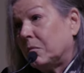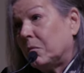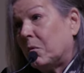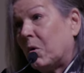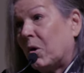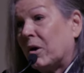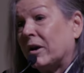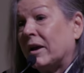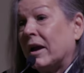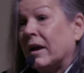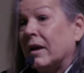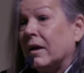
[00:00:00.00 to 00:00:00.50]

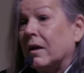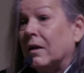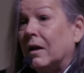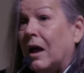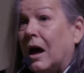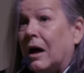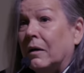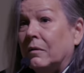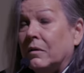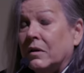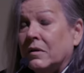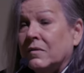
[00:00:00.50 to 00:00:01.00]
working a
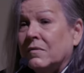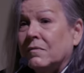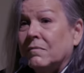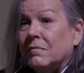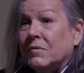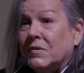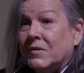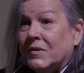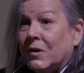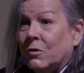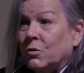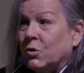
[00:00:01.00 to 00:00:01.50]
lot in
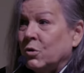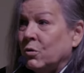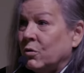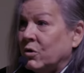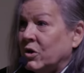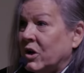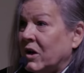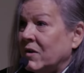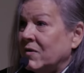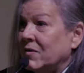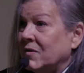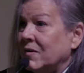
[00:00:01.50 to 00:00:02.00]
social
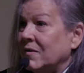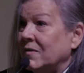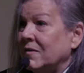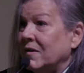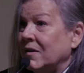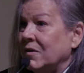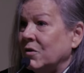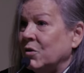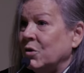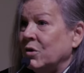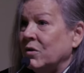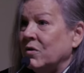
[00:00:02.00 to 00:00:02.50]

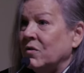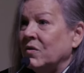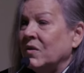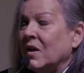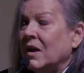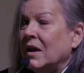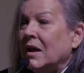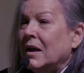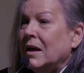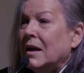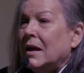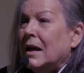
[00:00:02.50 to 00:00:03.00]
justice
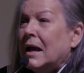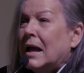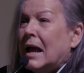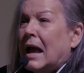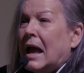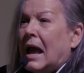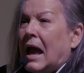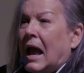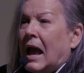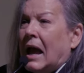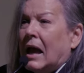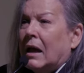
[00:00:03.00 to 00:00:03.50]
issues.
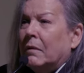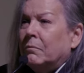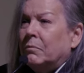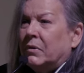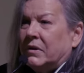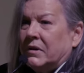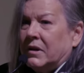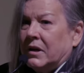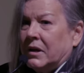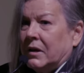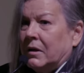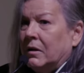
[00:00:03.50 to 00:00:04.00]
And
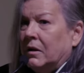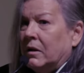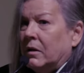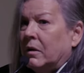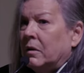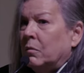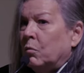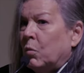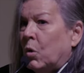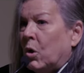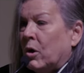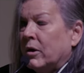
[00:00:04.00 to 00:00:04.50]

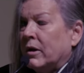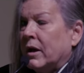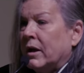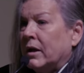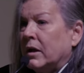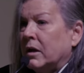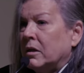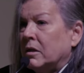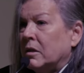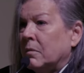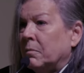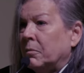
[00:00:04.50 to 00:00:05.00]
particularly in
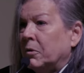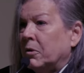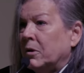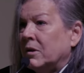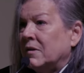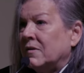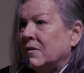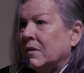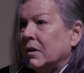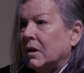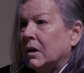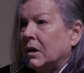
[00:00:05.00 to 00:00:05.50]
working in the
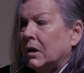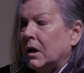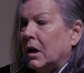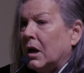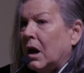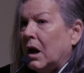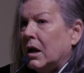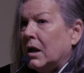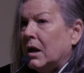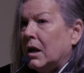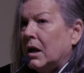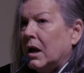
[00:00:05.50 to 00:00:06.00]
prison,
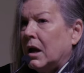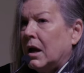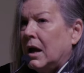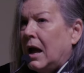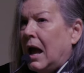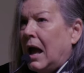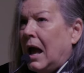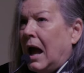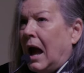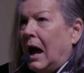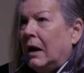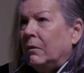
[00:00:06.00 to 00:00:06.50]

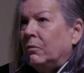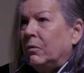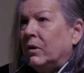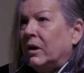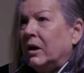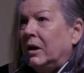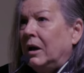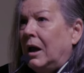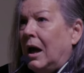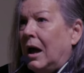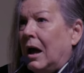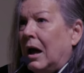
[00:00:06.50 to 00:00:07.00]
I
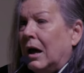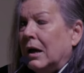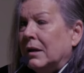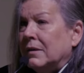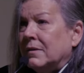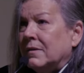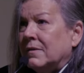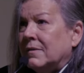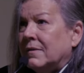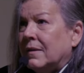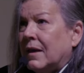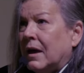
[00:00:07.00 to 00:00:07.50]

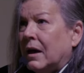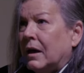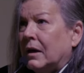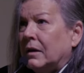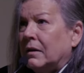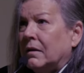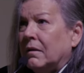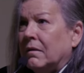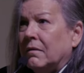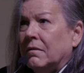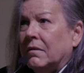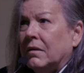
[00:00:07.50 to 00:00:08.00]
realized
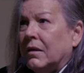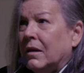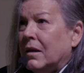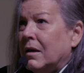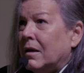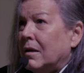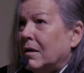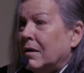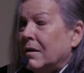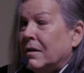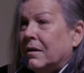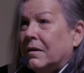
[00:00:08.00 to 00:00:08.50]
that
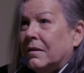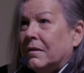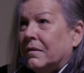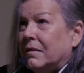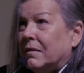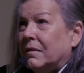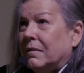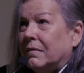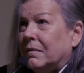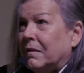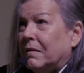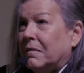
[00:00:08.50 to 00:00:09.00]

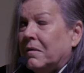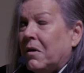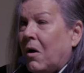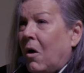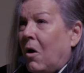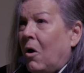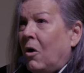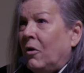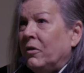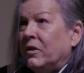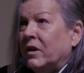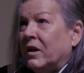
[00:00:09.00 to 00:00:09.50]

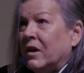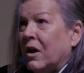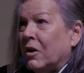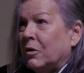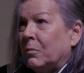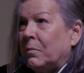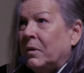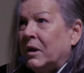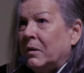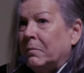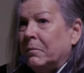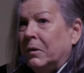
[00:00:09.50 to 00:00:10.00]
all the
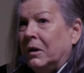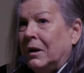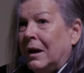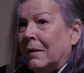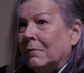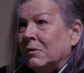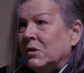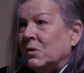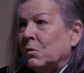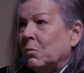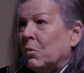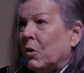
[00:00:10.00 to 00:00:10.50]
young people
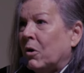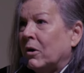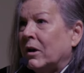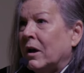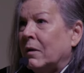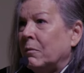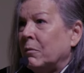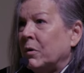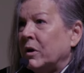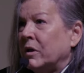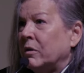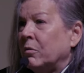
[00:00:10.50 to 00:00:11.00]
I was
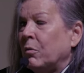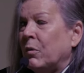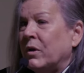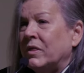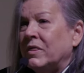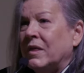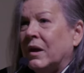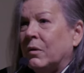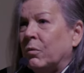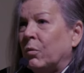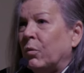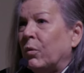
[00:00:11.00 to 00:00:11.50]
working with,
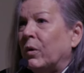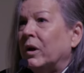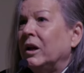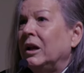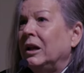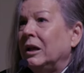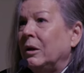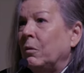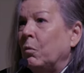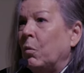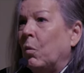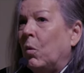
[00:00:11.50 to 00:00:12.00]
what they
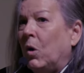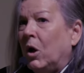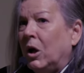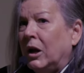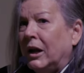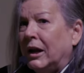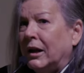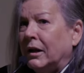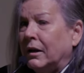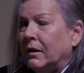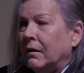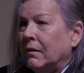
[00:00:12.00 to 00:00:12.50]
really
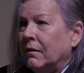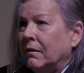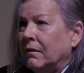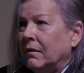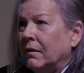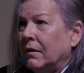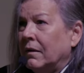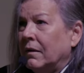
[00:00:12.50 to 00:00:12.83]
wanted,